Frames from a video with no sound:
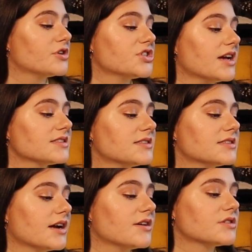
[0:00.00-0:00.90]
But she has
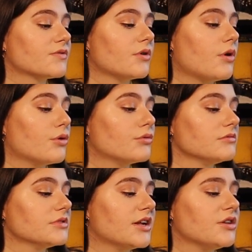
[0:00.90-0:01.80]
desires of her
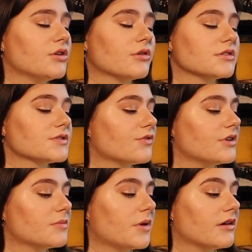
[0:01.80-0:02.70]
own and yearns for
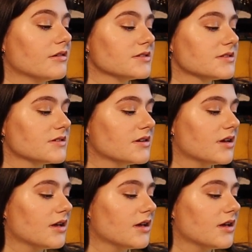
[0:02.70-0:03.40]
independence.